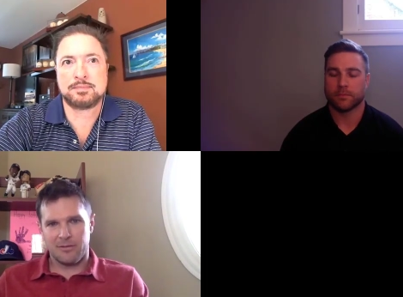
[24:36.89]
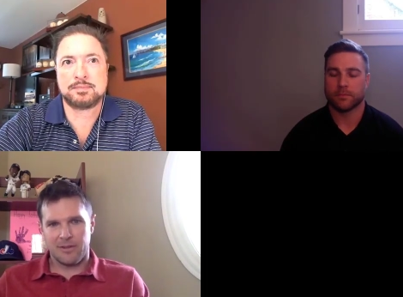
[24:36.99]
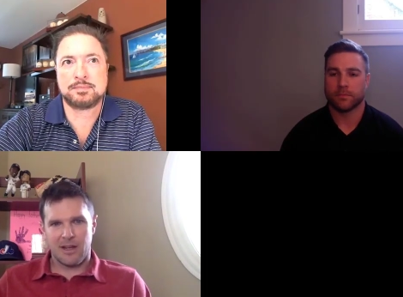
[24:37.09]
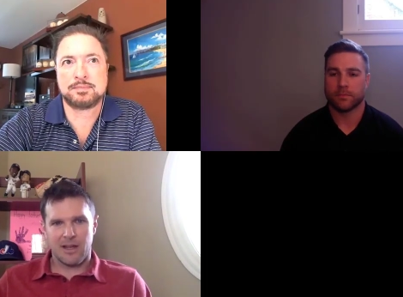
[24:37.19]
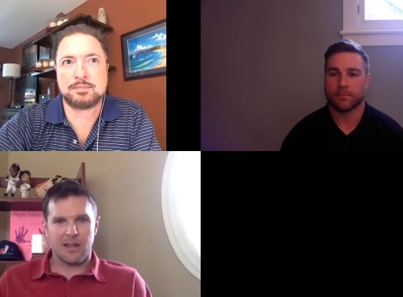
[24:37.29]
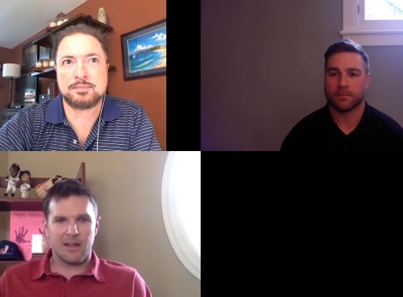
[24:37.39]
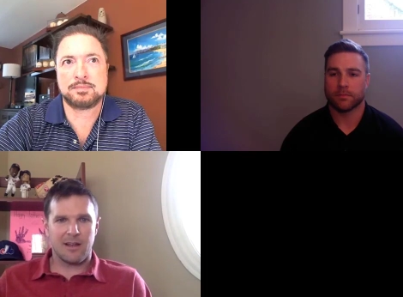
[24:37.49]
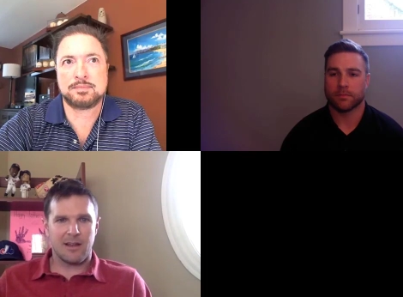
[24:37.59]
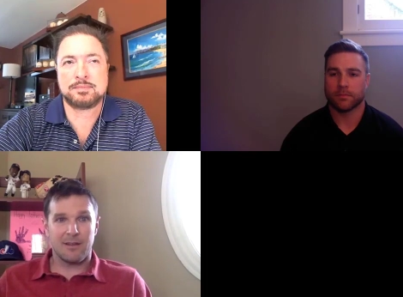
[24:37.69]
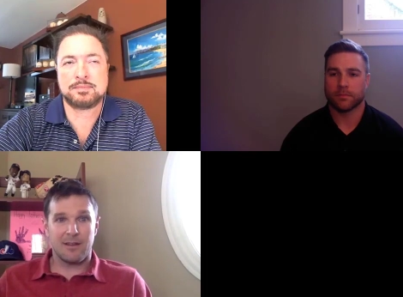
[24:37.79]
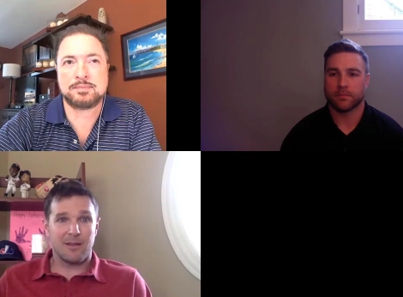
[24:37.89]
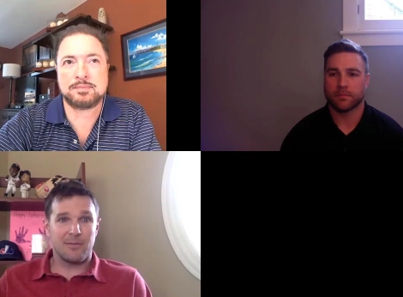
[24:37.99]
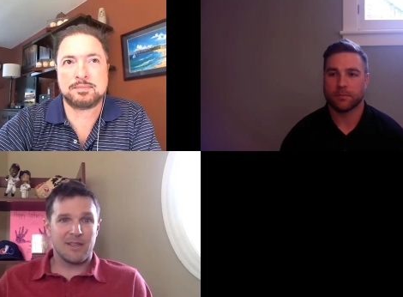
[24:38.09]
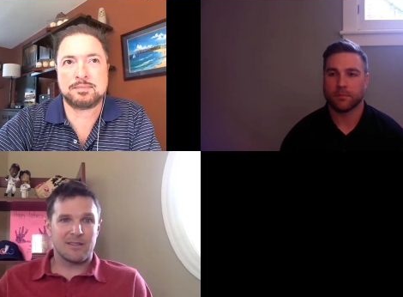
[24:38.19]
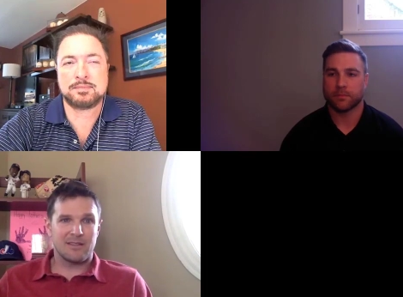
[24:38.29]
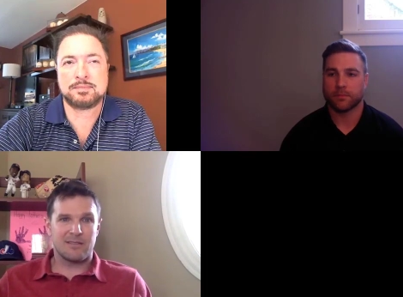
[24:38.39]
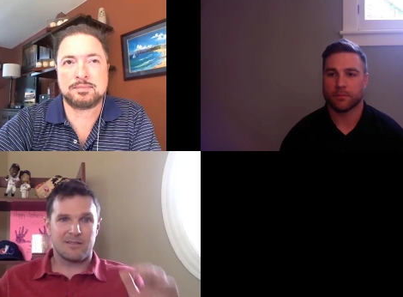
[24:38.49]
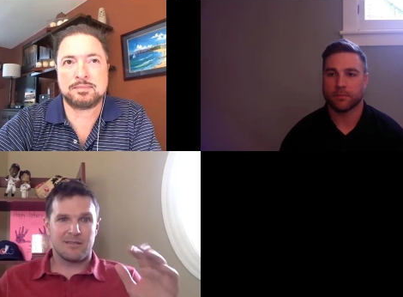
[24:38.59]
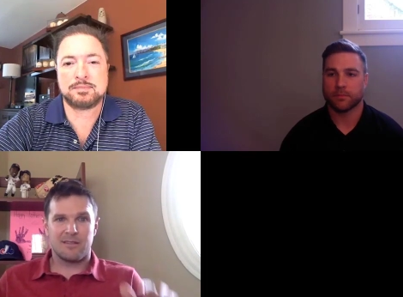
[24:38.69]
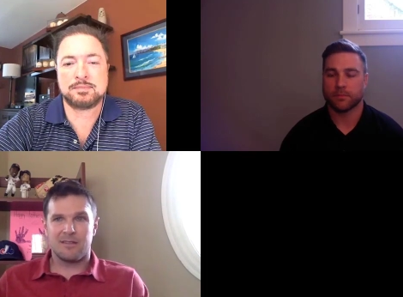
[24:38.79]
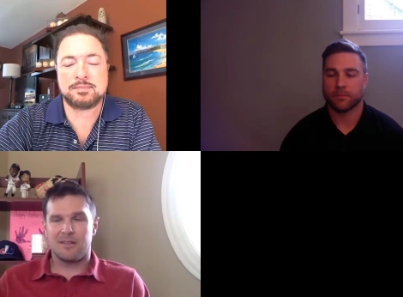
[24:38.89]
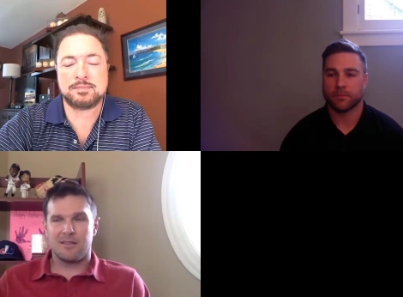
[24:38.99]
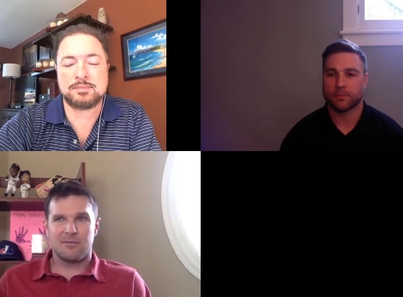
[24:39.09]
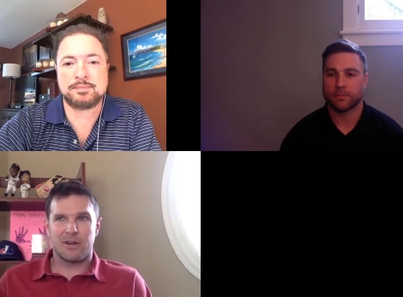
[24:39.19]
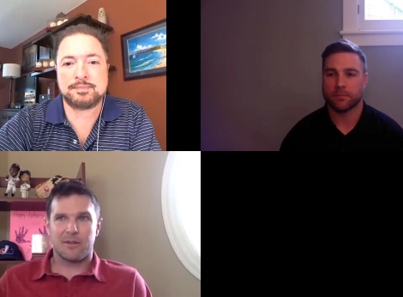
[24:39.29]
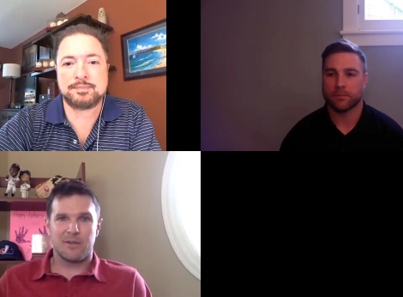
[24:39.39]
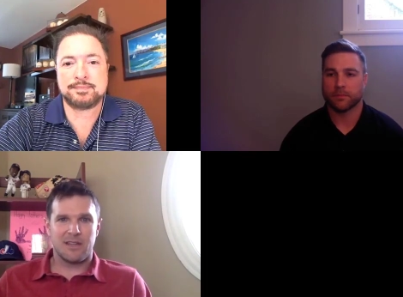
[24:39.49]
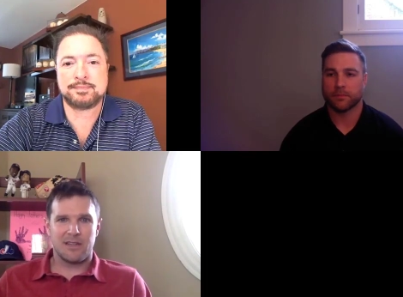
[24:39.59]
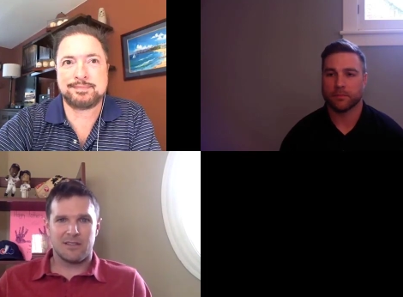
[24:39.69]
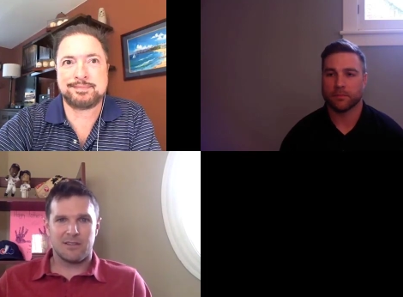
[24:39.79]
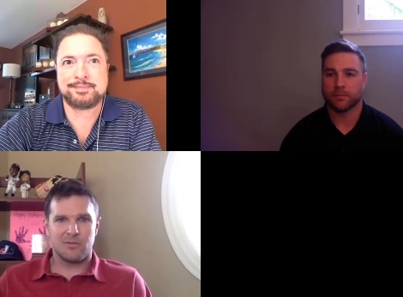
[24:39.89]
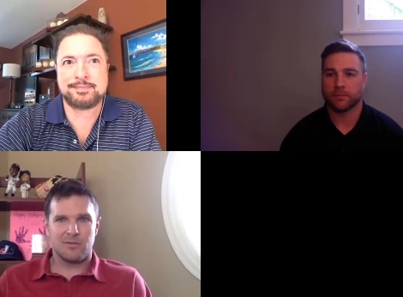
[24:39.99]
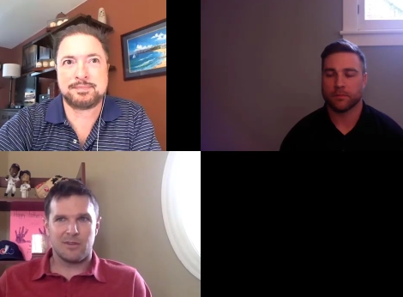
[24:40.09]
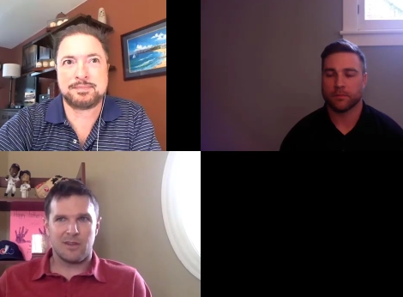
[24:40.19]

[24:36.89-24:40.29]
Speaker 1: And I make this recommendation